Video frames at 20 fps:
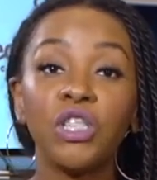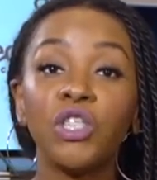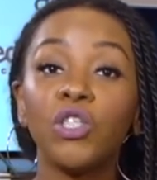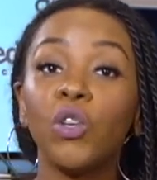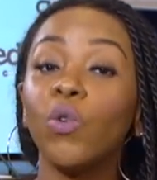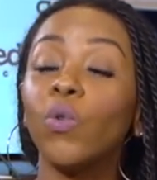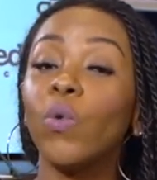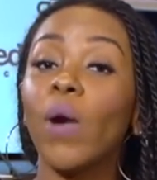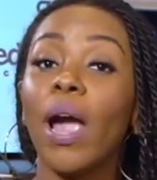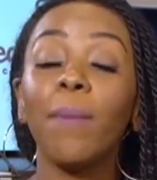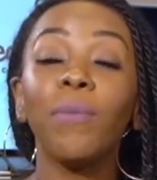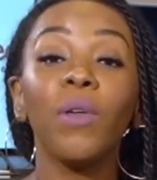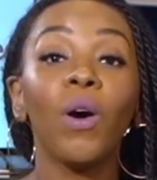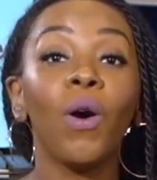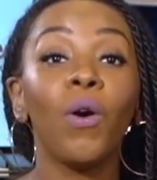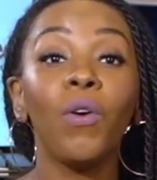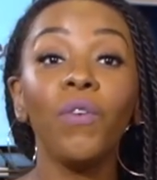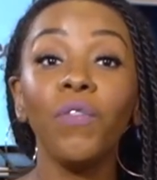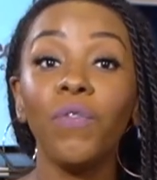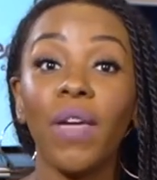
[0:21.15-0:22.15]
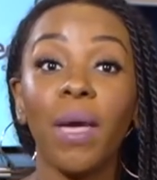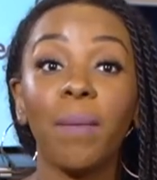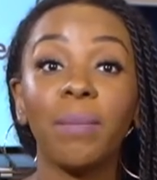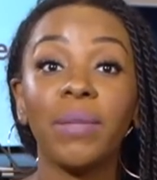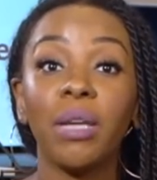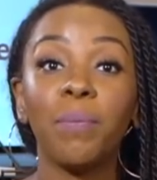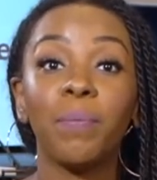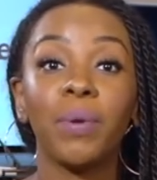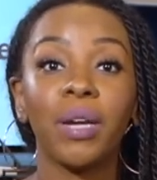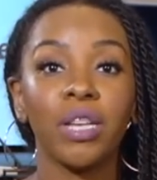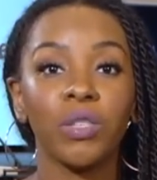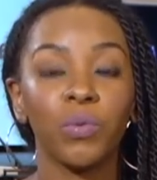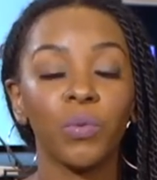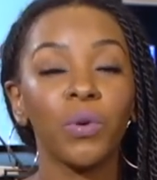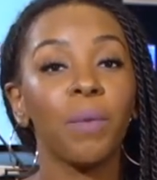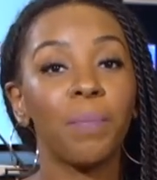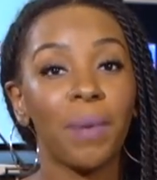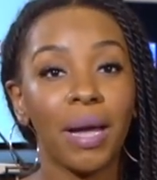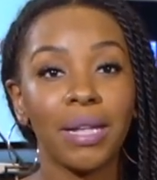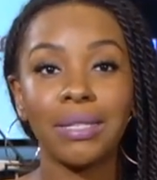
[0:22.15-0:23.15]
So grab the whole family because
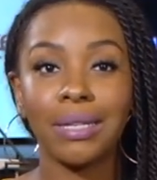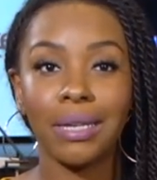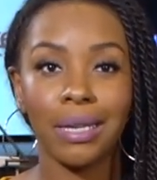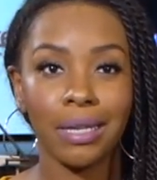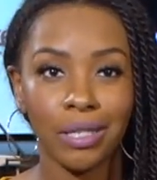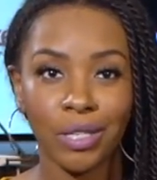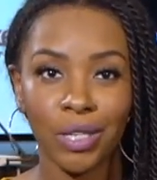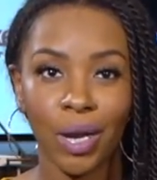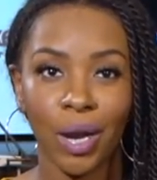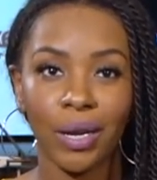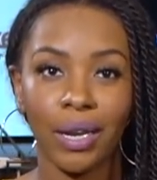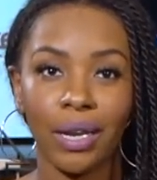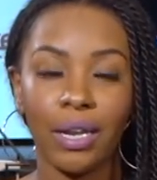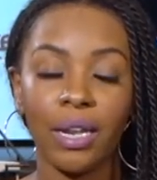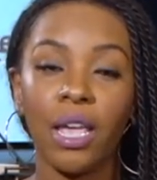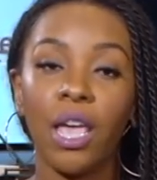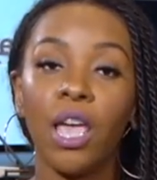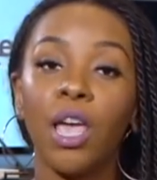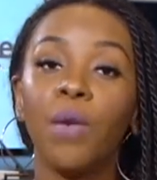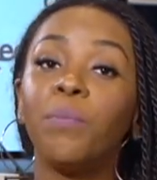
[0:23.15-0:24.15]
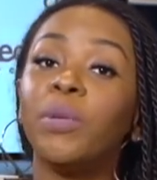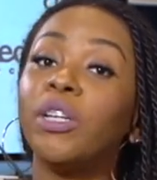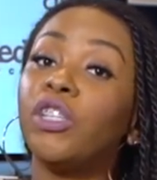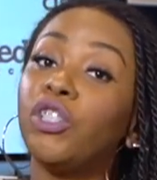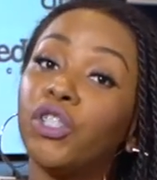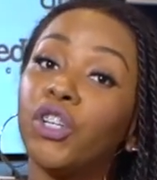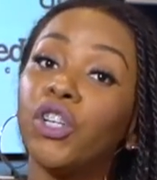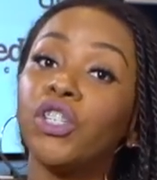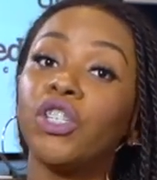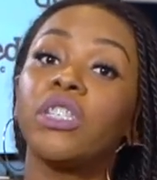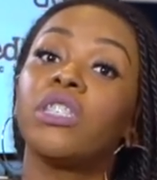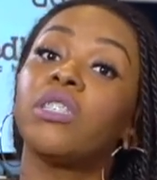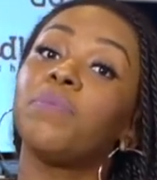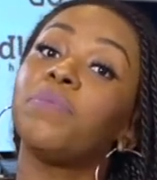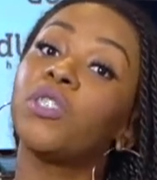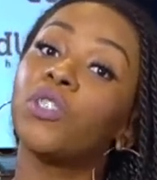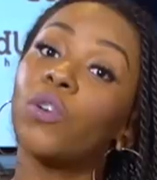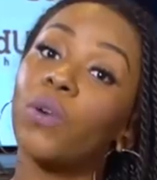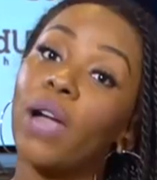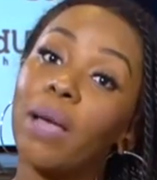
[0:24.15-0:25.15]
we're about to get started. Be sure to
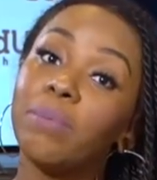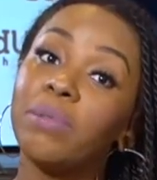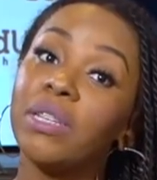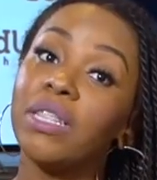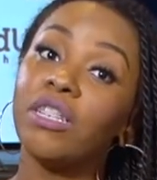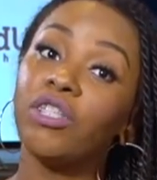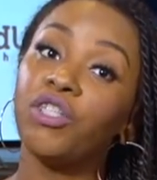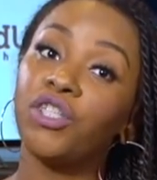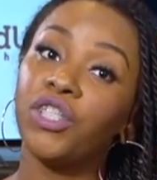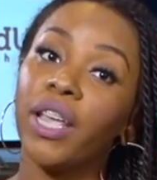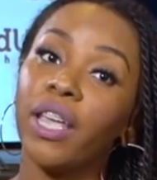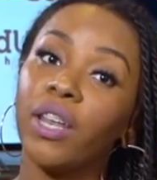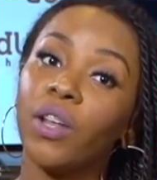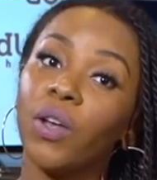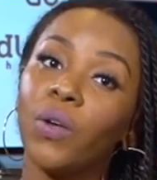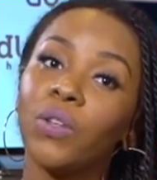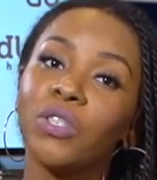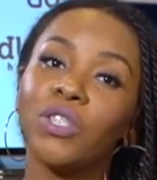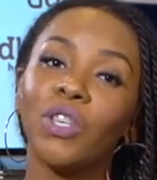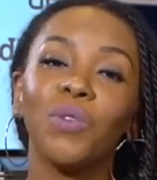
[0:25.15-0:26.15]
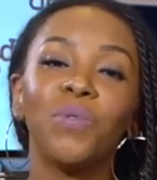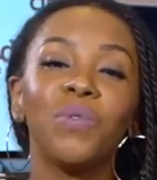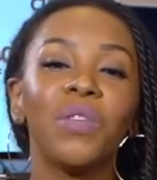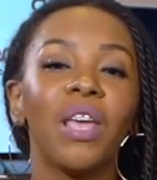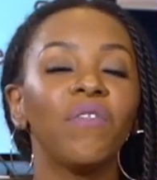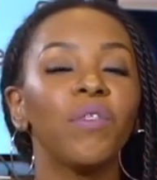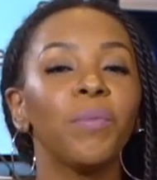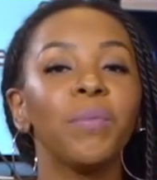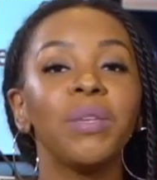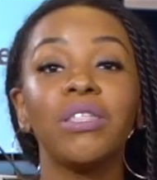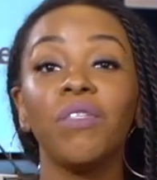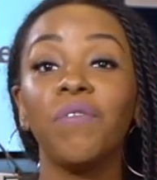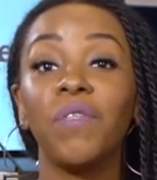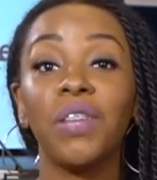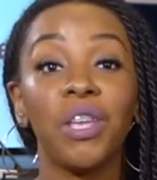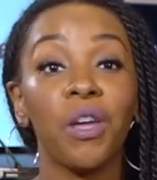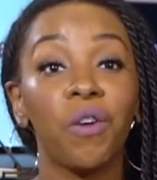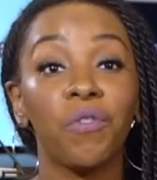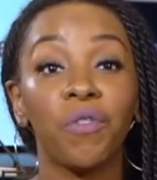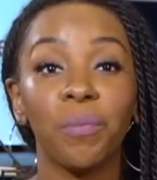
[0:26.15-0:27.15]
subscribe to this channel so you never miss a
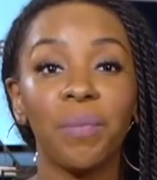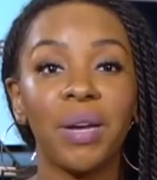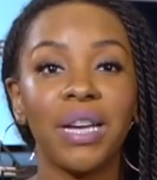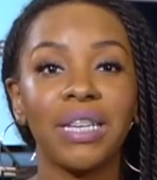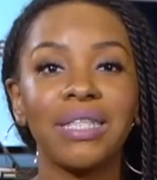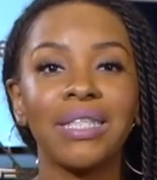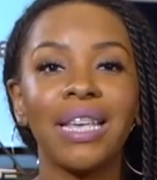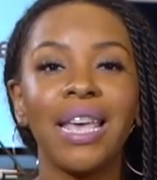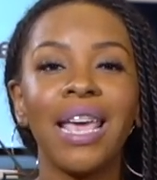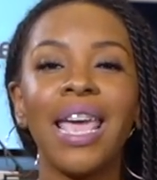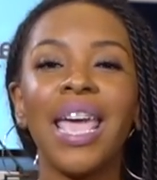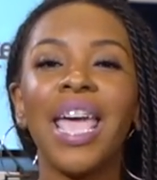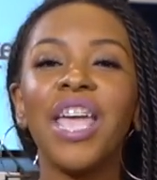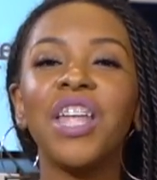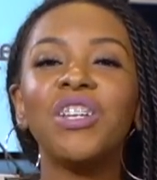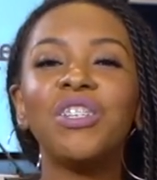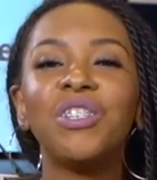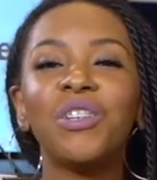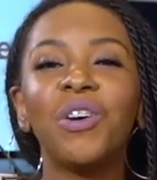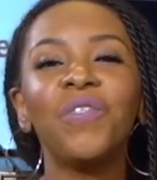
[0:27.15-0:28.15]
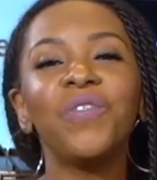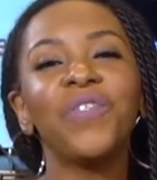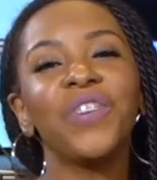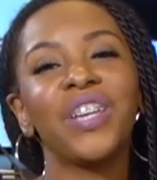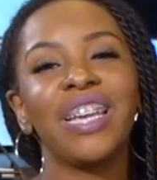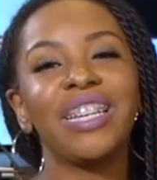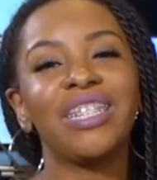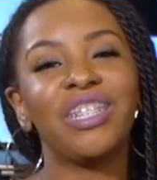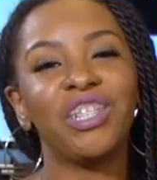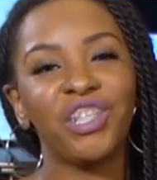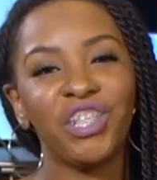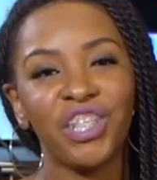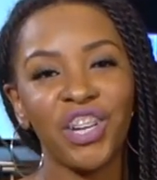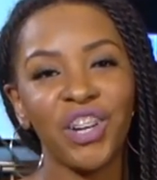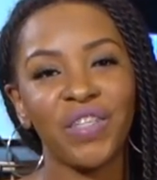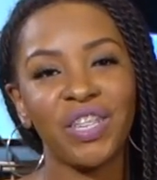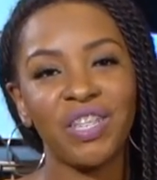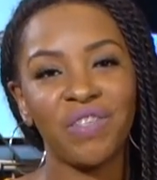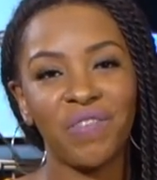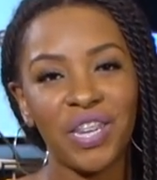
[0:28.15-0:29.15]
video from us. And don't forget to
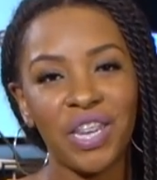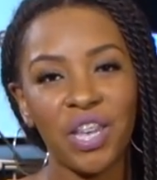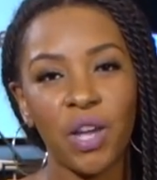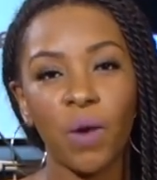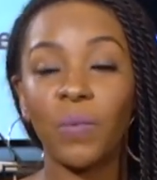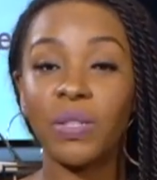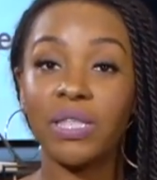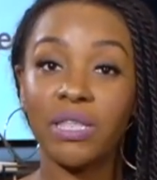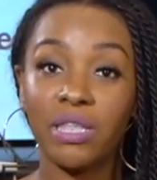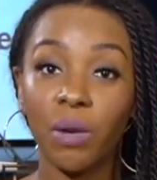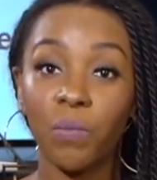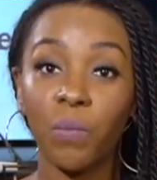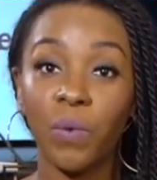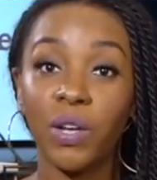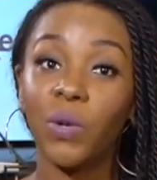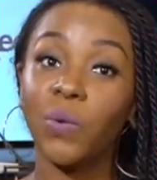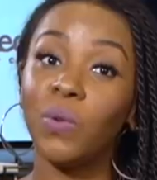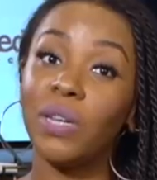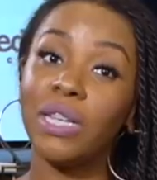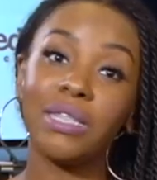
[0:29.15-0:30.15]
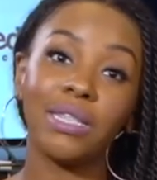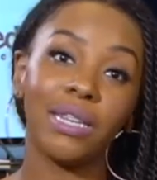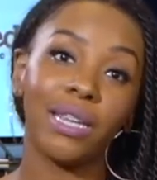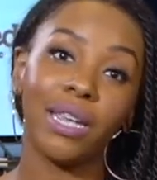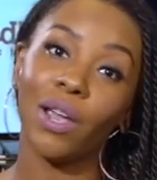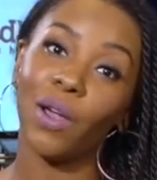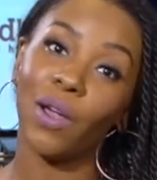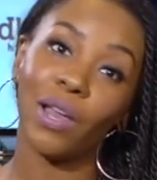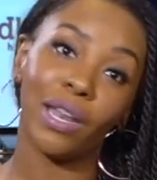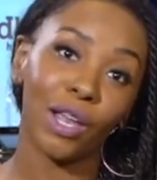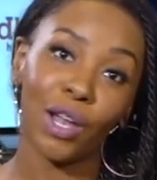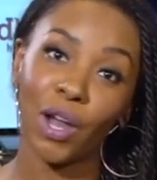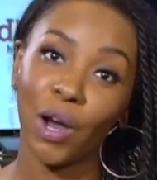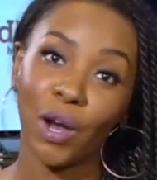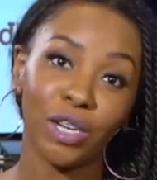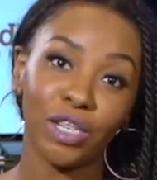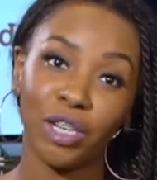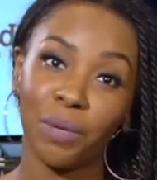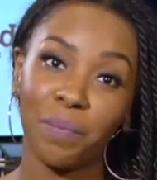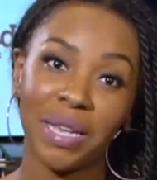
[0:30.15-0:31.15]
share this video with someone who needs to hear an
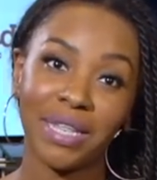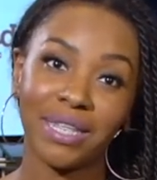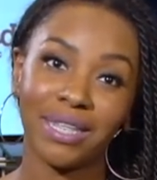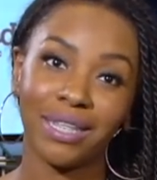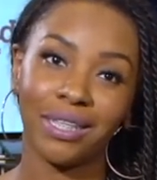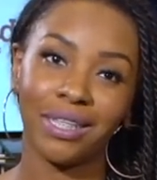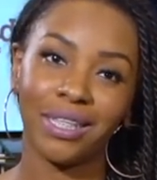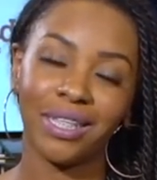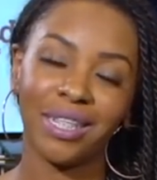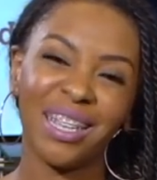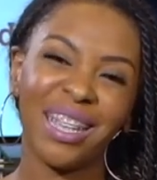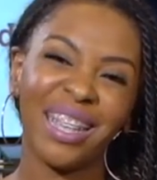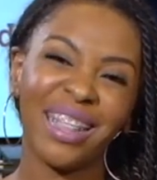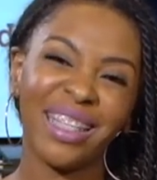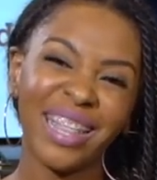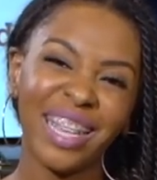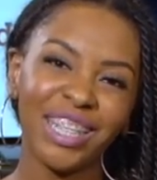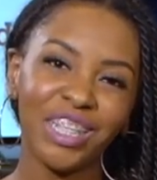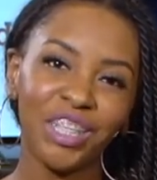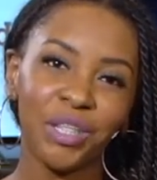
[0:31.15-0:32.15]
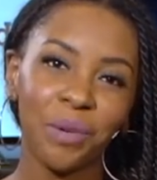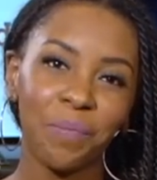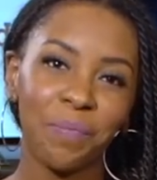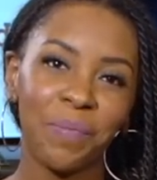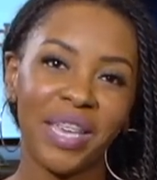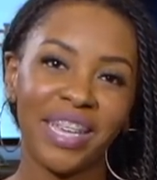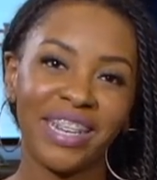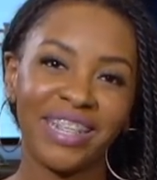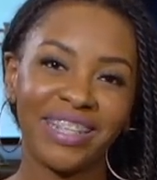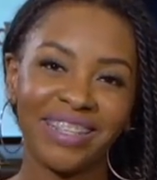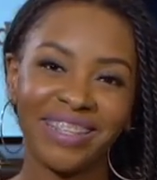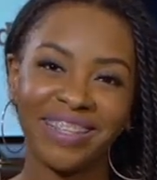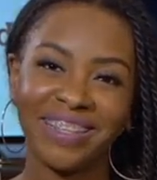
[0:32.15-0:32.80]
encouraging message. Let's jump in.